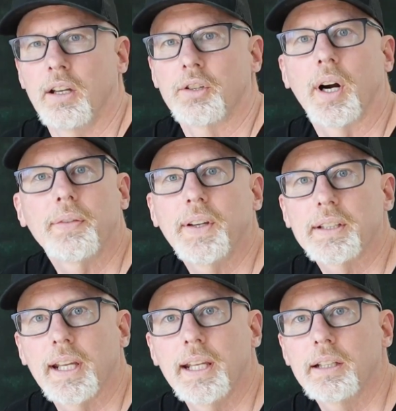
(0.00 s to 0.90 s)

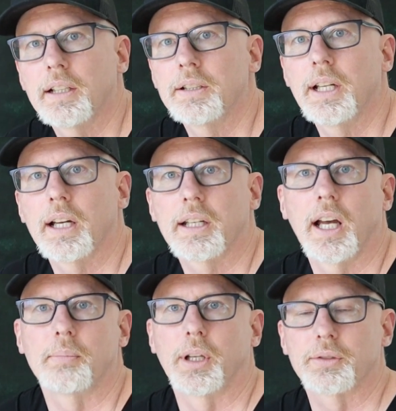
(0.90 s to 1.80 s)

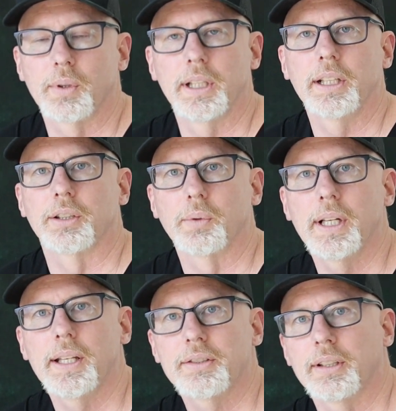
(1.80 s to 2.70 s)
Trifectahandgun.com, that's where you get the
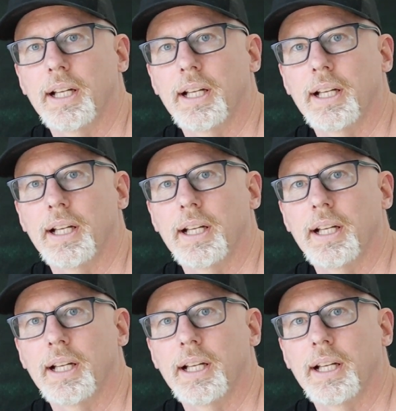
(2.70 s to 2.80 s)
rest.